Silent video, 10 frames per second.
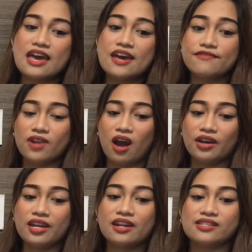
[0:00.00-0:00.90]
If
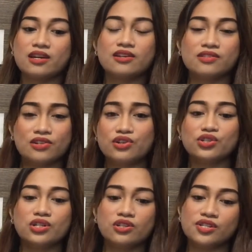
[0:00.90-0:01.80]
not, it is a
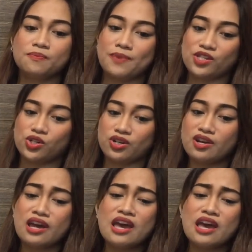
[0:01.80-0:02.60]
heterogeneous mixture